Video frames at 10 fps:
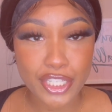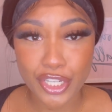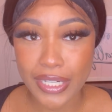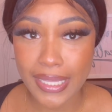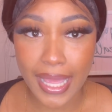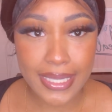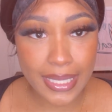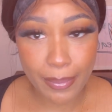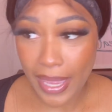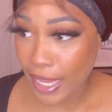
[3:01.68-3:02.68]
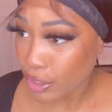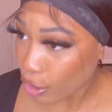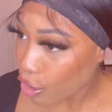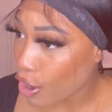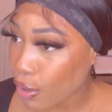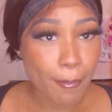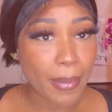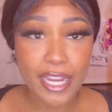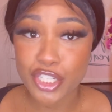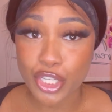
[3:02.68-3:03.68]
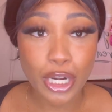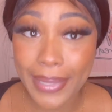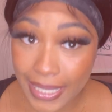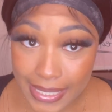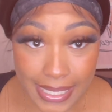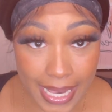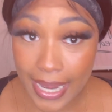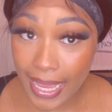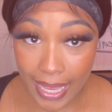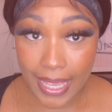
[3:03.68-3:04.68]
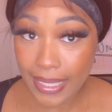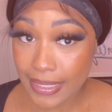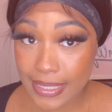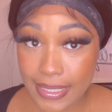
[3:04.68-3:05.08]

dirty elastic band, girl. Mind your business.